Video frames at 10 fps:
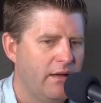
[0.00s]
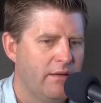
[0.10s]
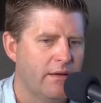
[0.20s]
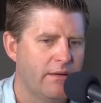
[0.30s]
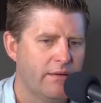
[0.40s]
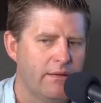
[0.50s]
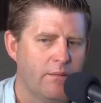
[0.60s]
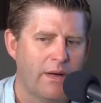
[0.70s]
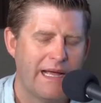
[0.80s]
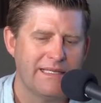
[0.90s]
the
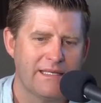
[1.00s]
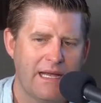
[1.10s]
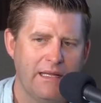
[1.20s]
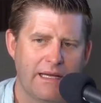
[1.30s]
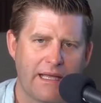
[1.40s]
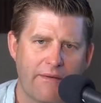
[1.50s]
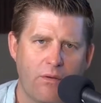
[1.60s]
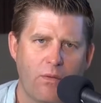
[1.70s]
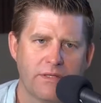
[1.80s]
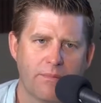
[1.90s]
when I say like
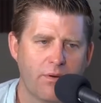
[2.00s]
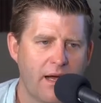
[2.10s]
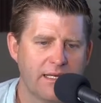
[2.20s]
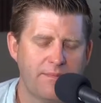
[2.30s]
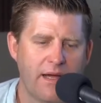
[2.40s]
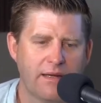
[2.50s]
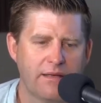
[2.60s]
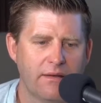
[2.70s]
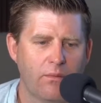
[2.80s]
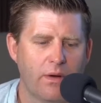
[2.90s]
everyone's a
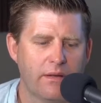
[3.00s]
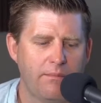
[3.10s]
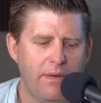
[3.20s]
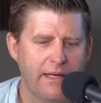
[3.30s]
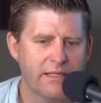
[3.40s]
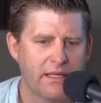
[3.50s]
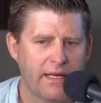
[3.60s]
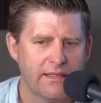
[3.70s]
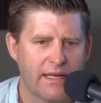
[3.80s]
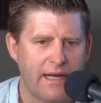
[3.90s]
prospect, one of the biggest
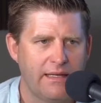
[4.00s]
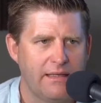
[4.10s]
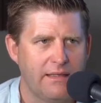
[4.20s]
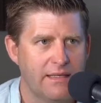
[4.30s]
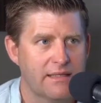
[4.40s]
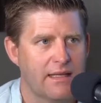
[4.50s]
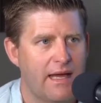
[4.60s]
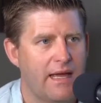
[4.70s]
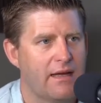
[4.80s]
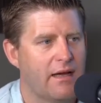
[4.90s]
things that I
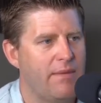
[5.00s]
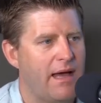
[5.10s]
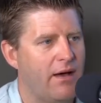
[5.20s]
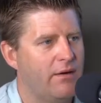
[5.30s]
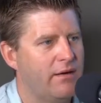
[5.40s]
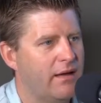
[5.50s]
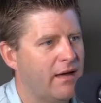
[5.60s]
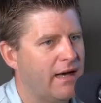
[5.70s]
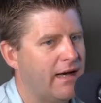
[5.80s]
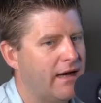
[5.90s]
dislike about
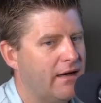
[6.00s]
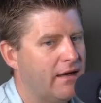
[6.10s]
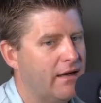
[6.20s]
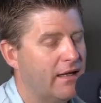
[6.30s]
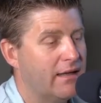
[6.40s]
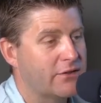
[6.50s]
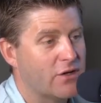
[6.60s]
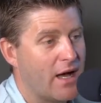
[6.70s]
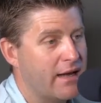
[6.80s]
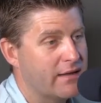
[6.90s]
uh,
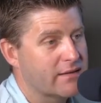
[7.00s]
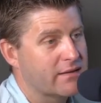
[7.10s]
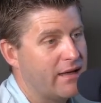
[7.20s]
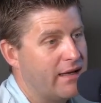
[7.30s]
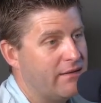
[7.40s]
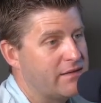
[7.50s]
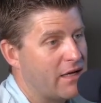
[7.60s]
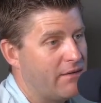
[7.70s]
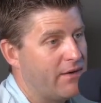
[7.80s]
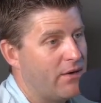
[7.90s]
electronics and
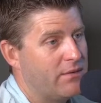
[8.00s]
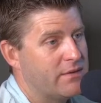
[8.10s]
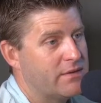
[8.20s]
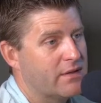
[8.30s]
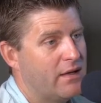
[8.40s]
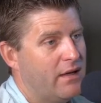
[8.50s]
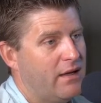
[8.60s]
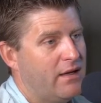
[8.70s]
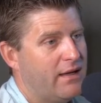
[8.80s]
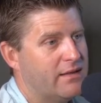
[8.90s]
cell phones
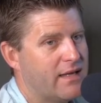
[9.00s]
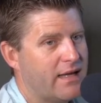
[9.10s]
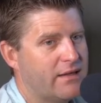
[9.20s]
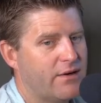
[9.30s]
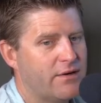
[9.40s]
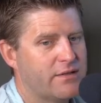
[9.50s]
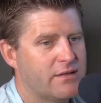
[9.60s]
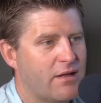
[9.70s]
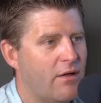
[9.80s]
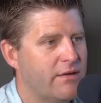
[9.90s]
is that
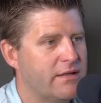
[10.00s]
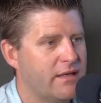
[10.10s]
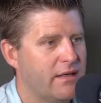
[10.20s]
there's all this